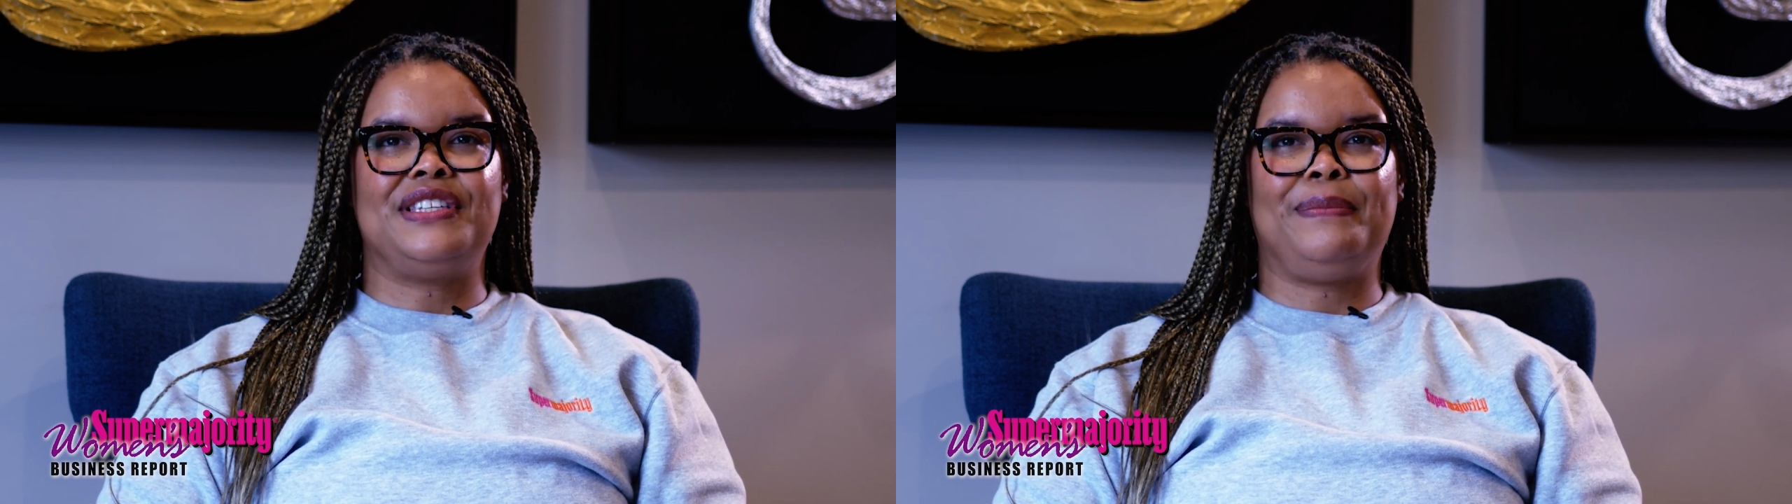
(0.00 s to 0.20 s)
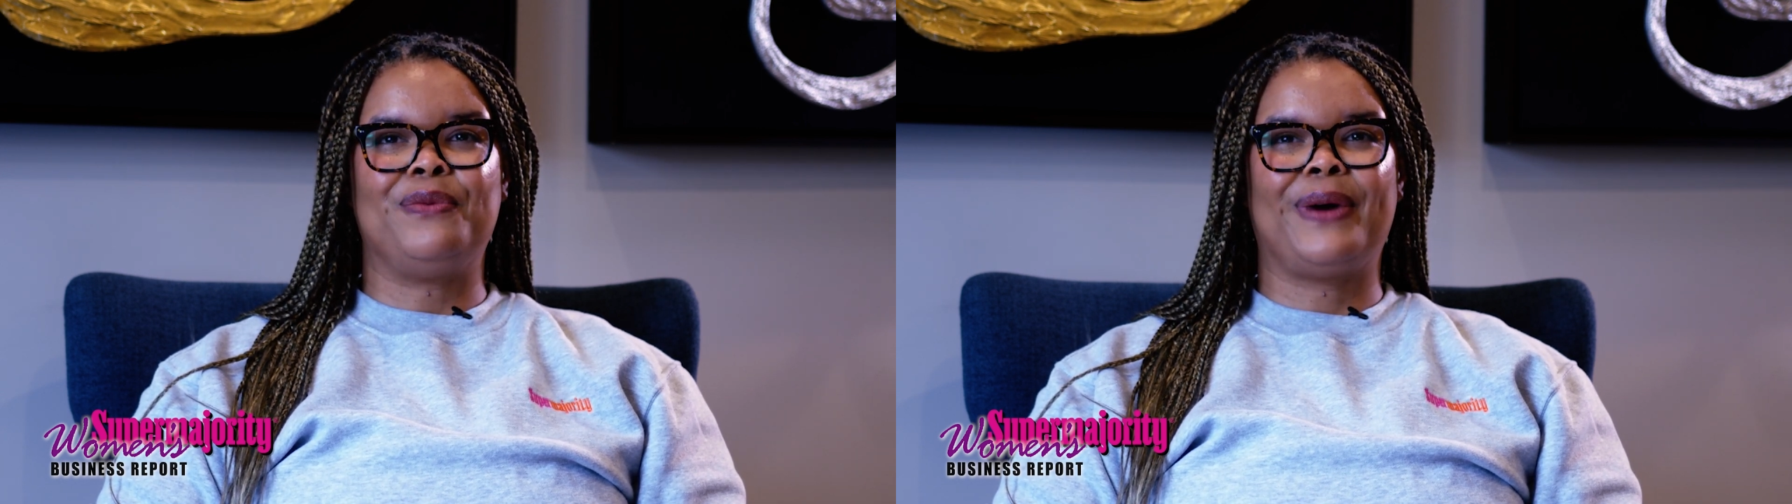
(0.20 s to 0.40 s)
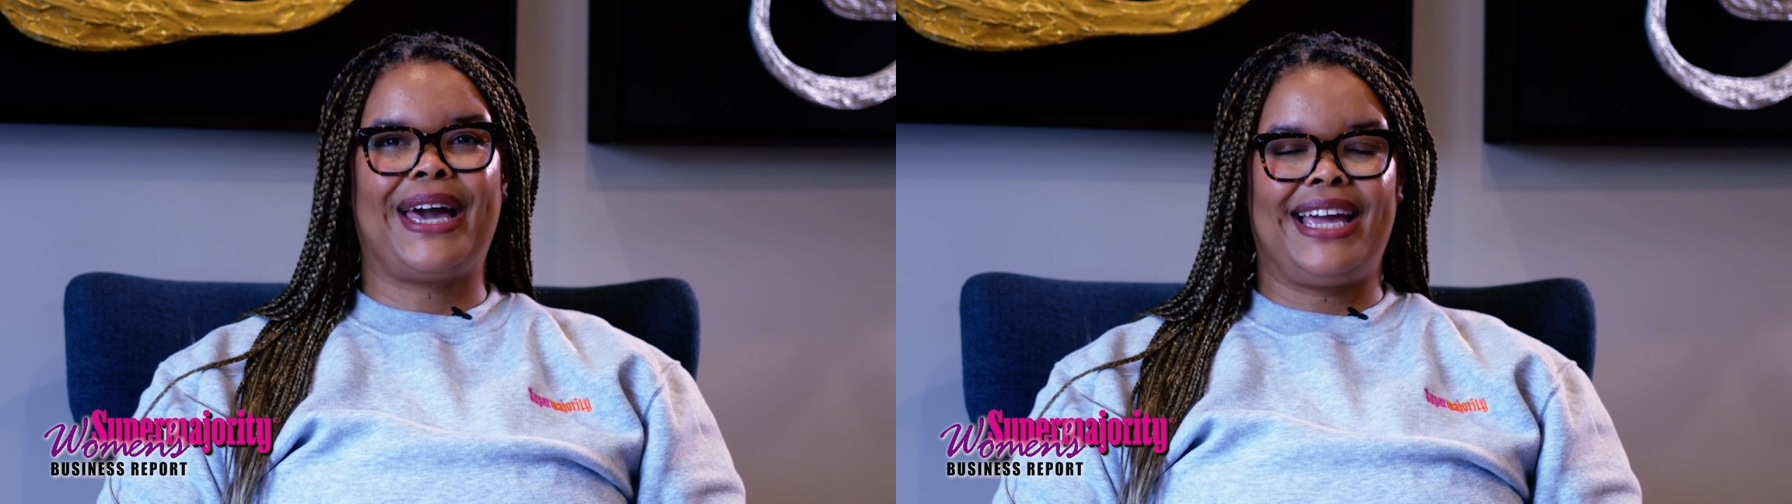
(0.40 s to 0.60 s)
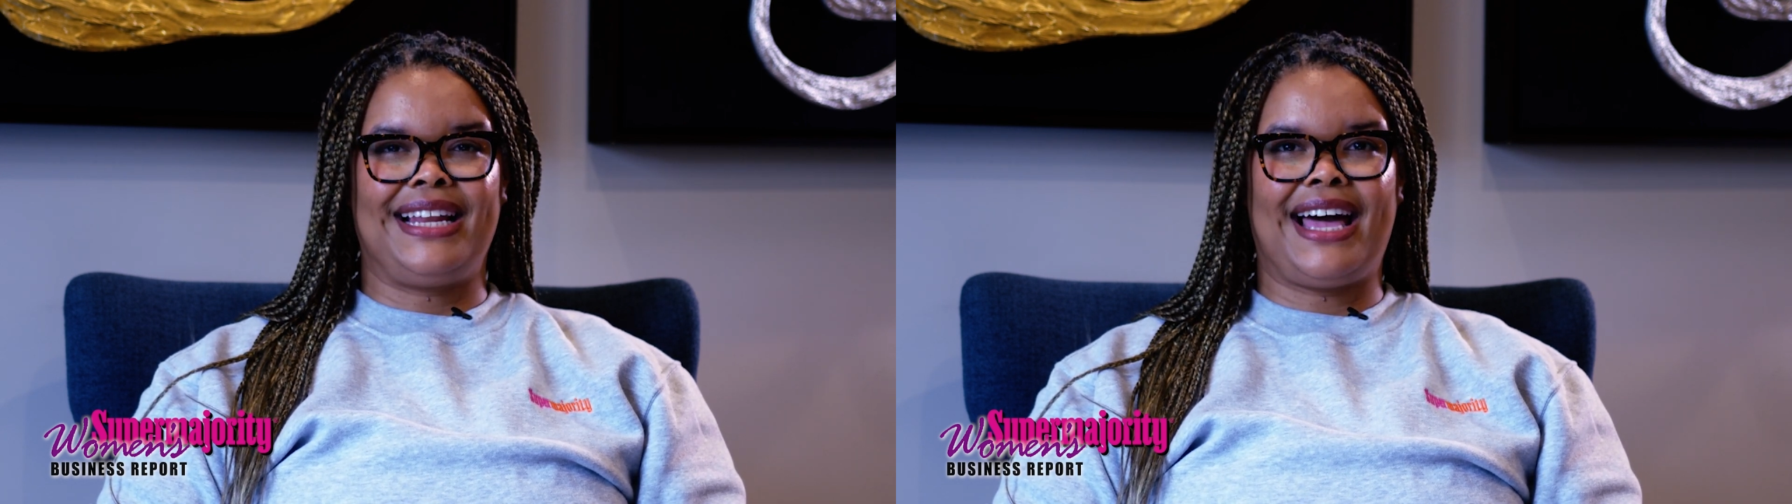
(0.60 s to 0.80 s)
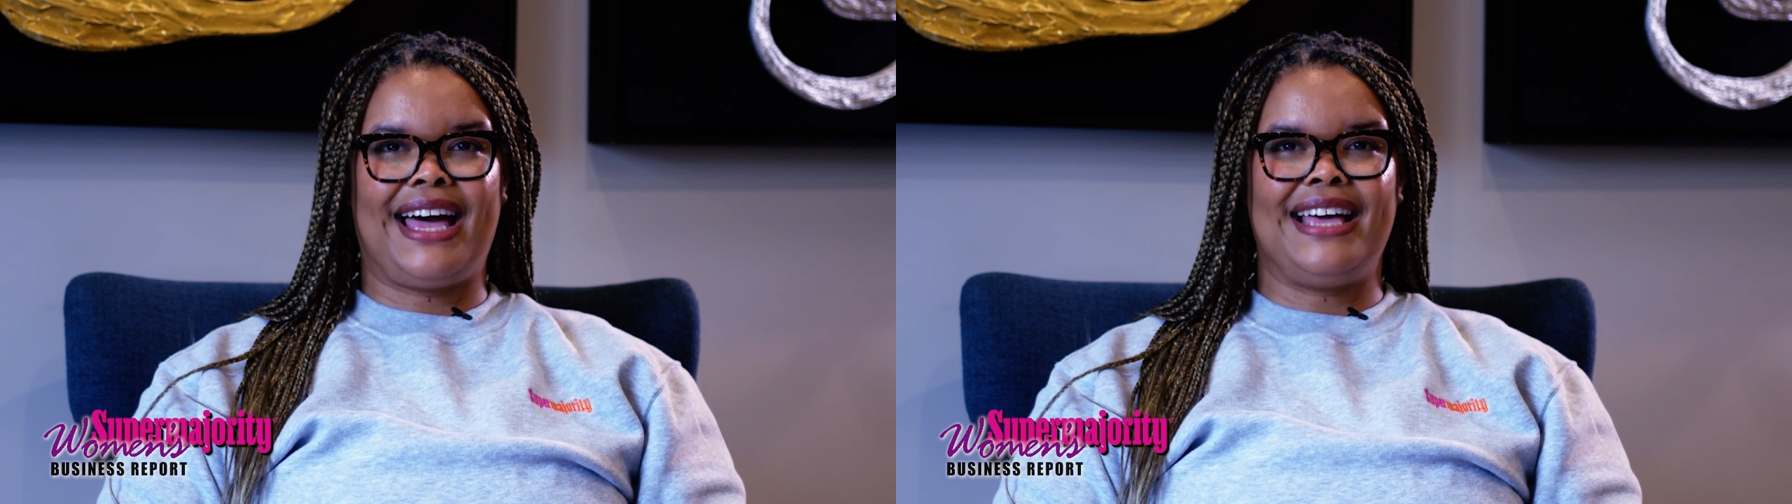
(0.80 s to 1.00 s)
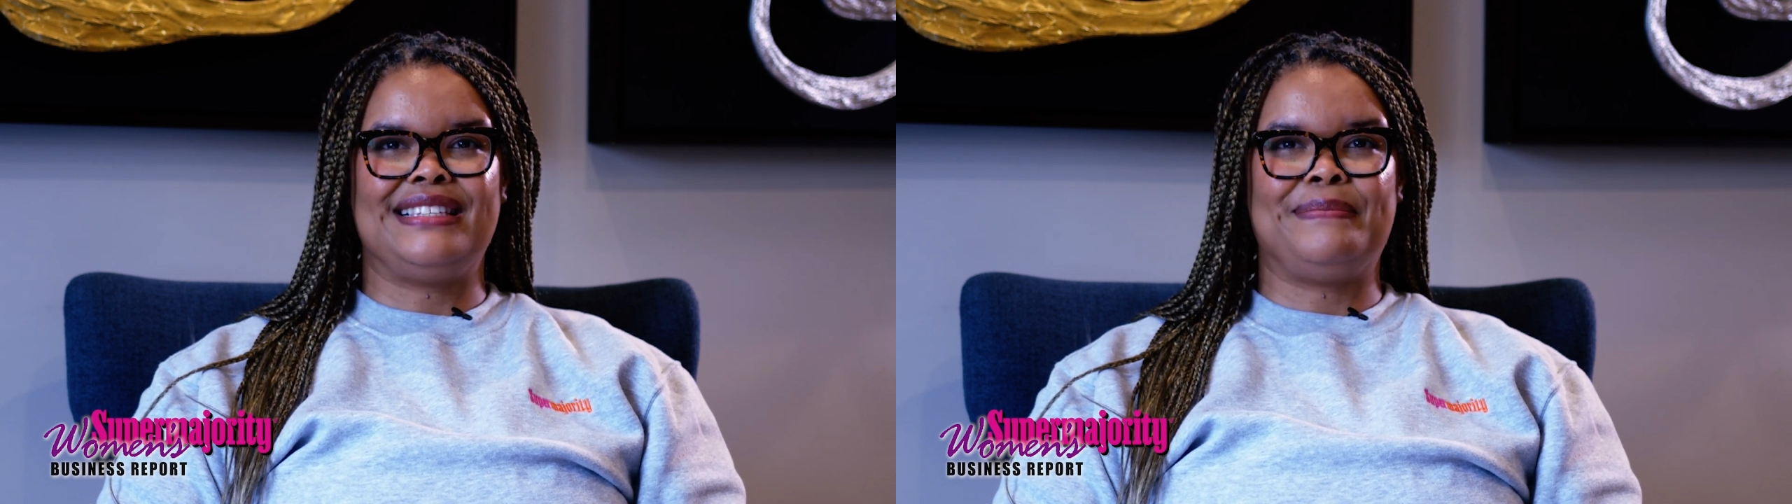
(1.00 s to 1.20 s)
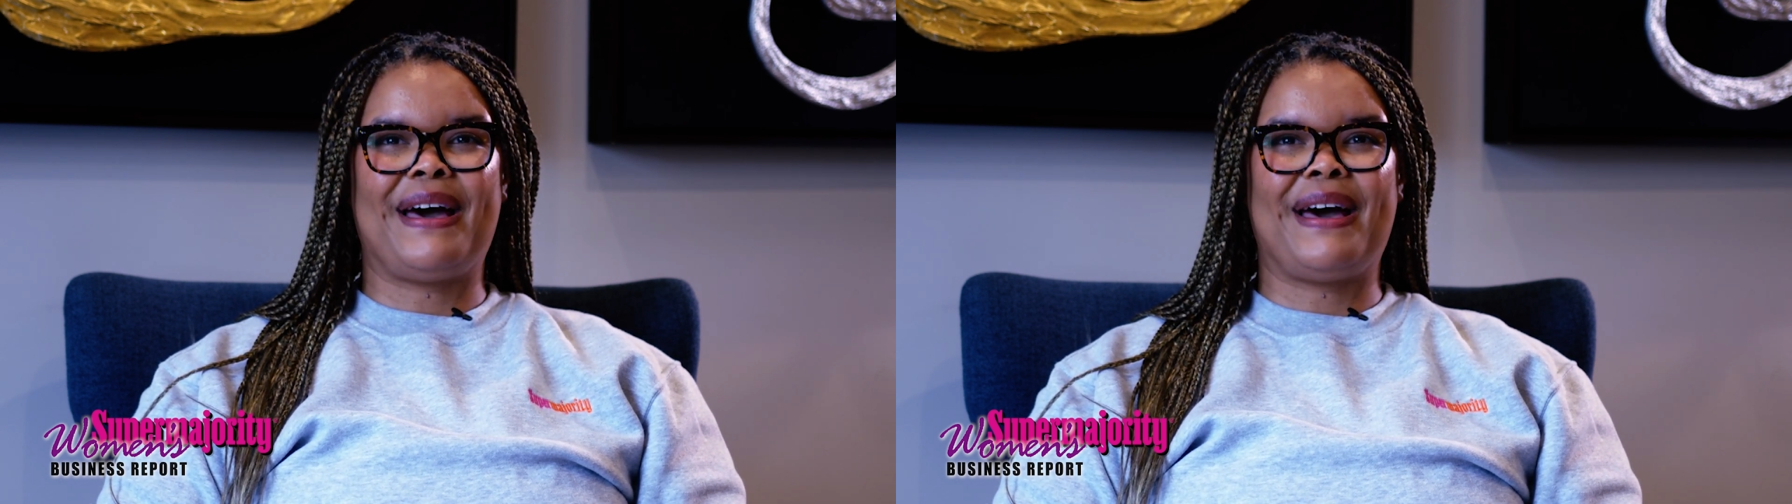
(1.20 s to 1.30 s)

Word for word: to be recognized